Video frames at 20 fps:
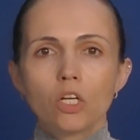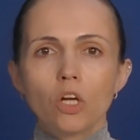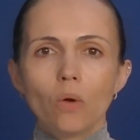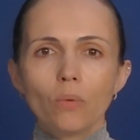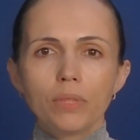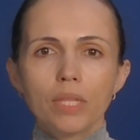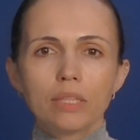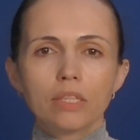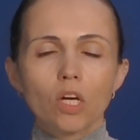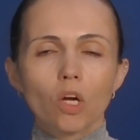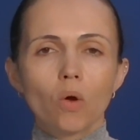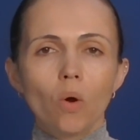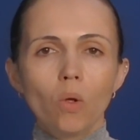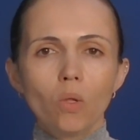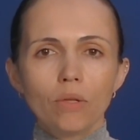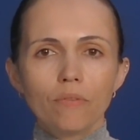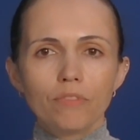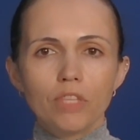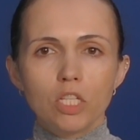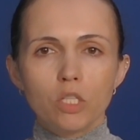Note that the
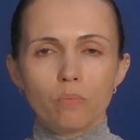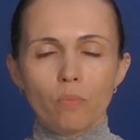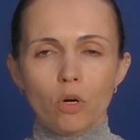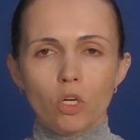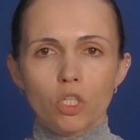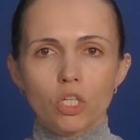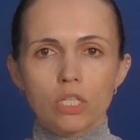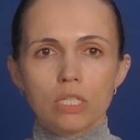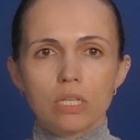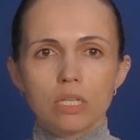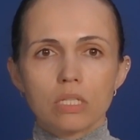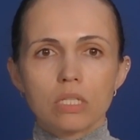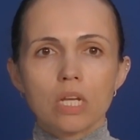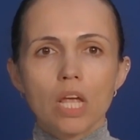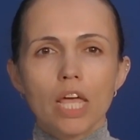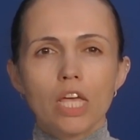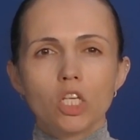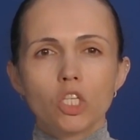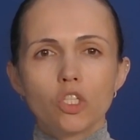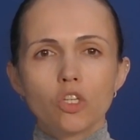goal of these purchases
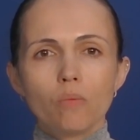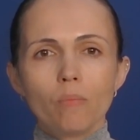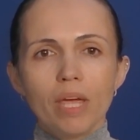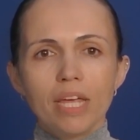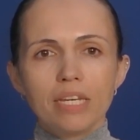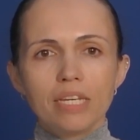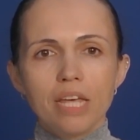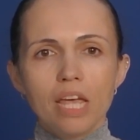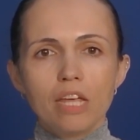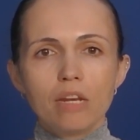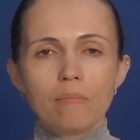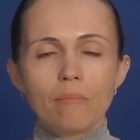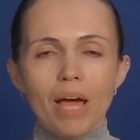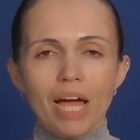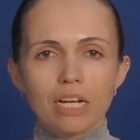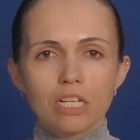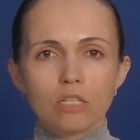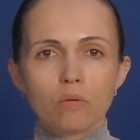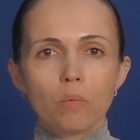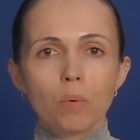is to maintain
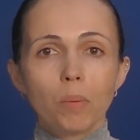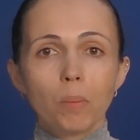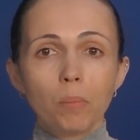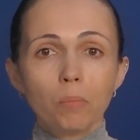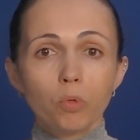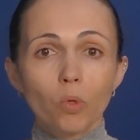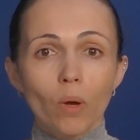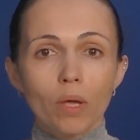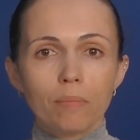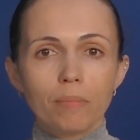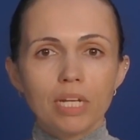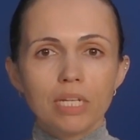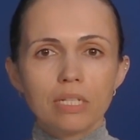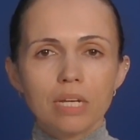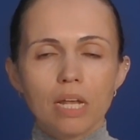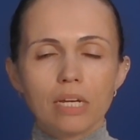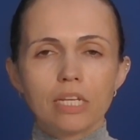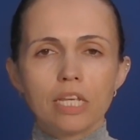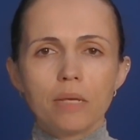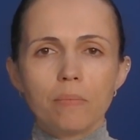maximum
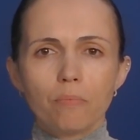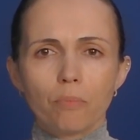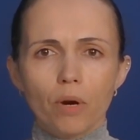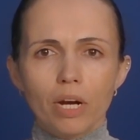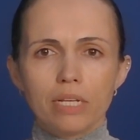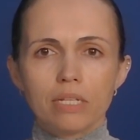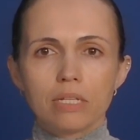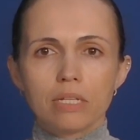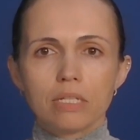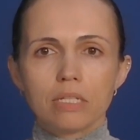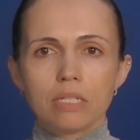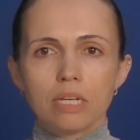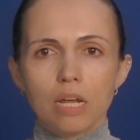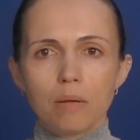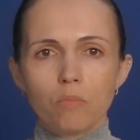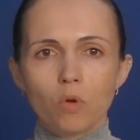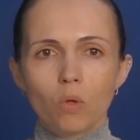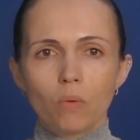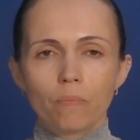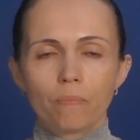employment and keep prices
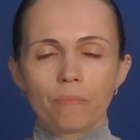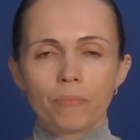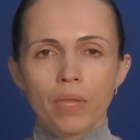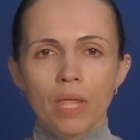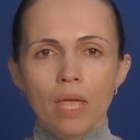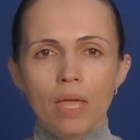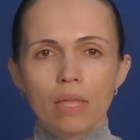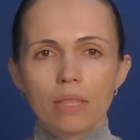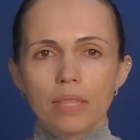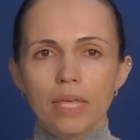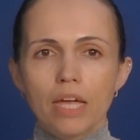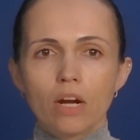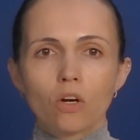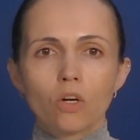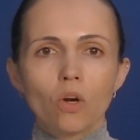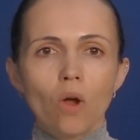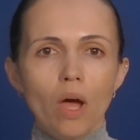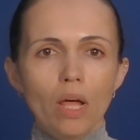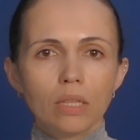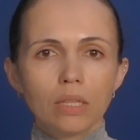stable. They
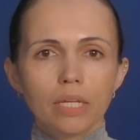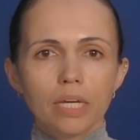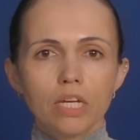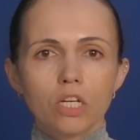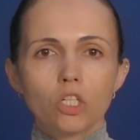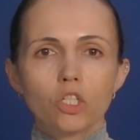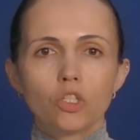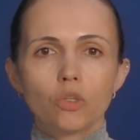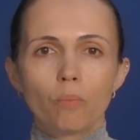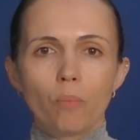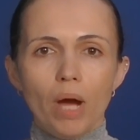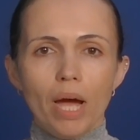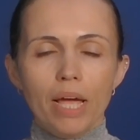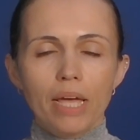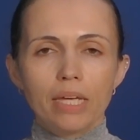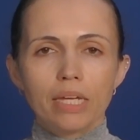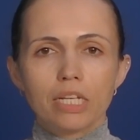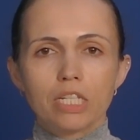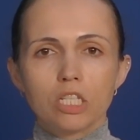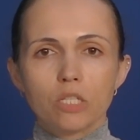are not linked to
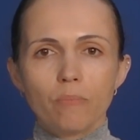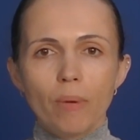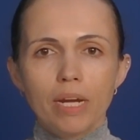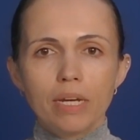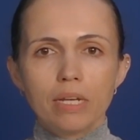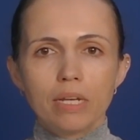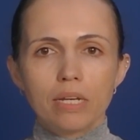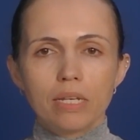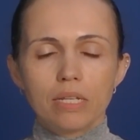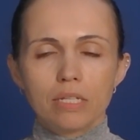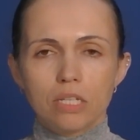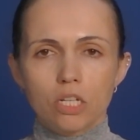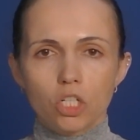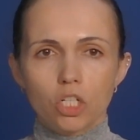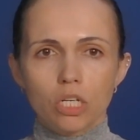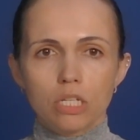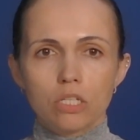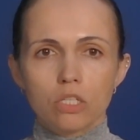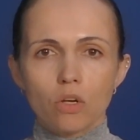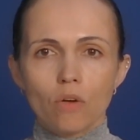buying and spending
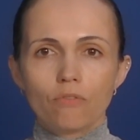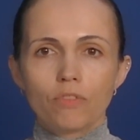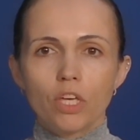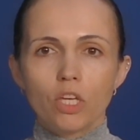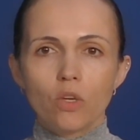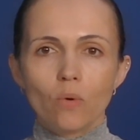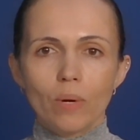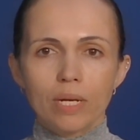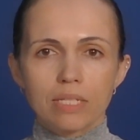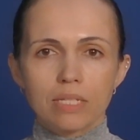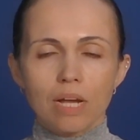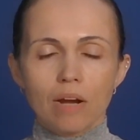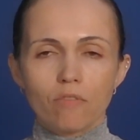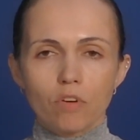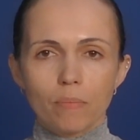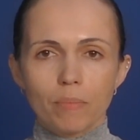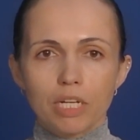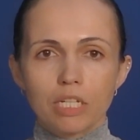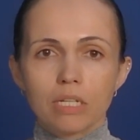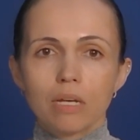decisions of the US
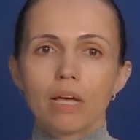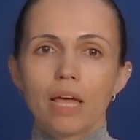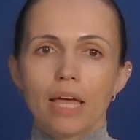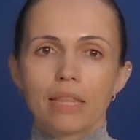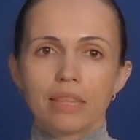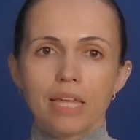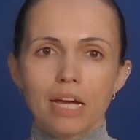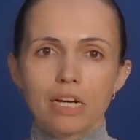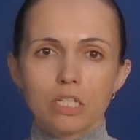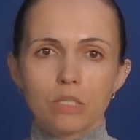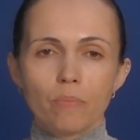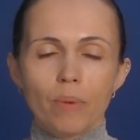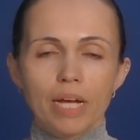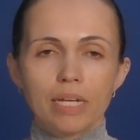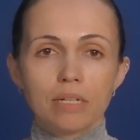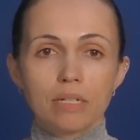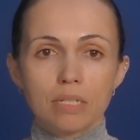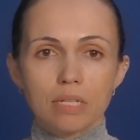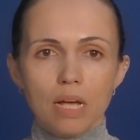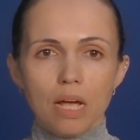government, and that is
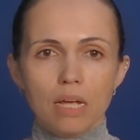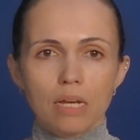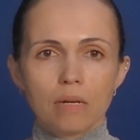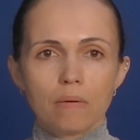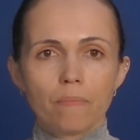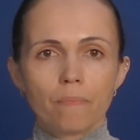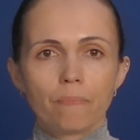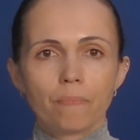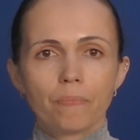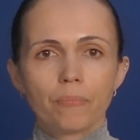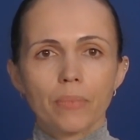by design.